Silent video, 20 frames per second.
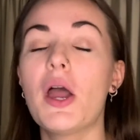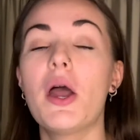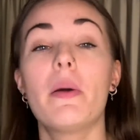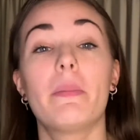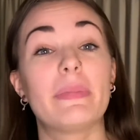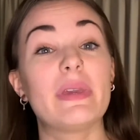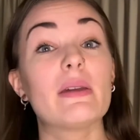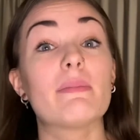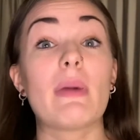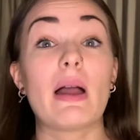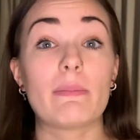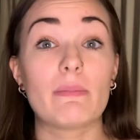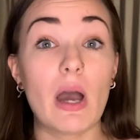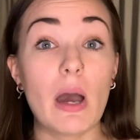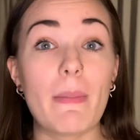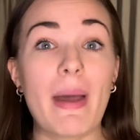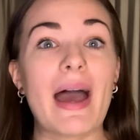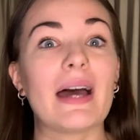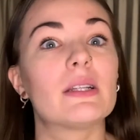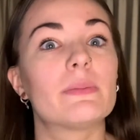Me and my mum
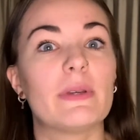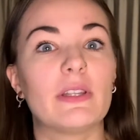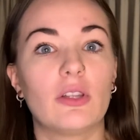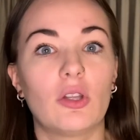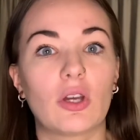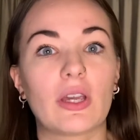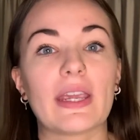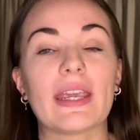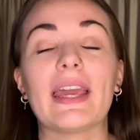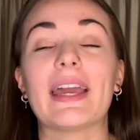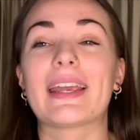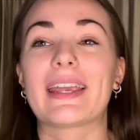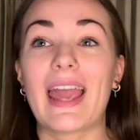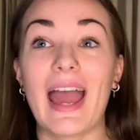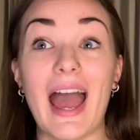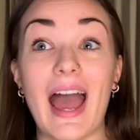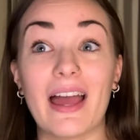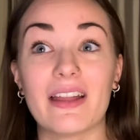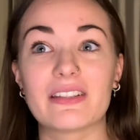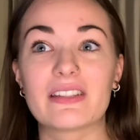had been looking at
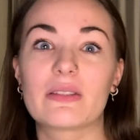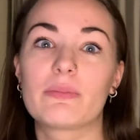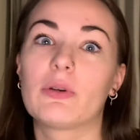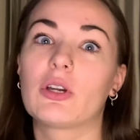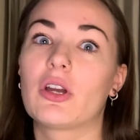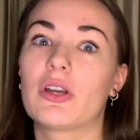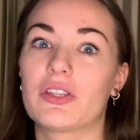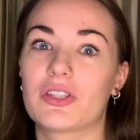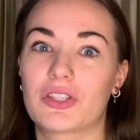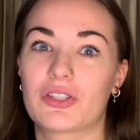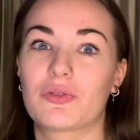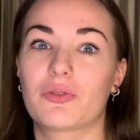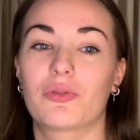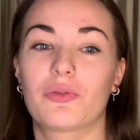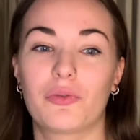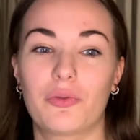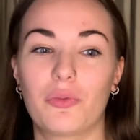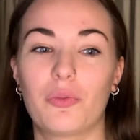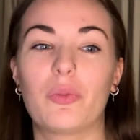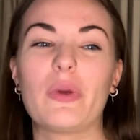cats because
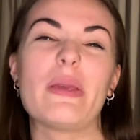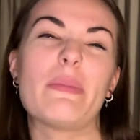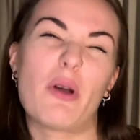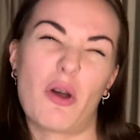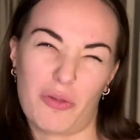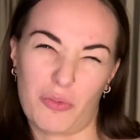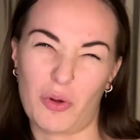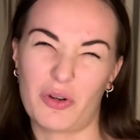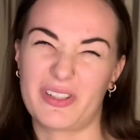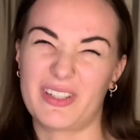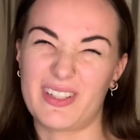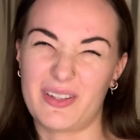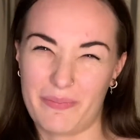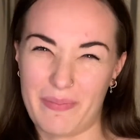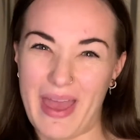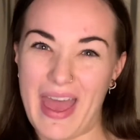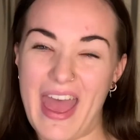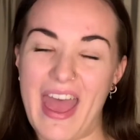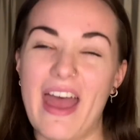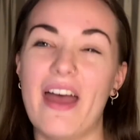we both wanted a
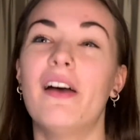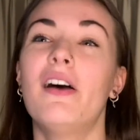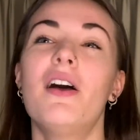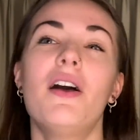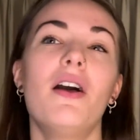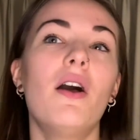pet.